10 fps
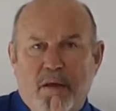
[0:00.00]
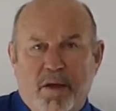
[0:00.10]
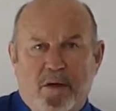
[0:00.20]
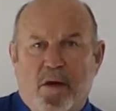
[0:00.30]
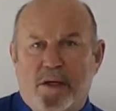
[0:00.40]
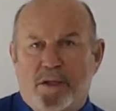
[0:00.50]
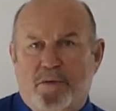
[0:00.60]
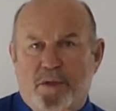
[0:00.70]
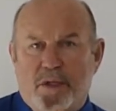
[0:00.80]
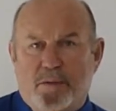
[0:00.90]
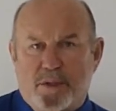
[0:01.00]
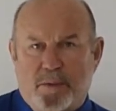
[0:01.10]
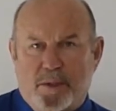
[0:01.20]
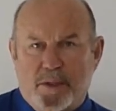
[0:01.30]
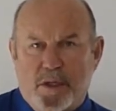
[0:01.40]
that caused the vertebral
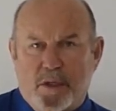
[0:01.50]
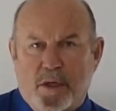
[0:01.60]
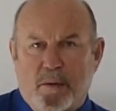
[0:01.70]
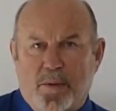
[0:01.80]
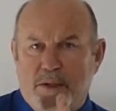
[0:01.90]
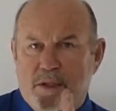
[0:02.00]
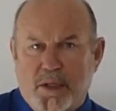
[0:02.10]
subluxation complex.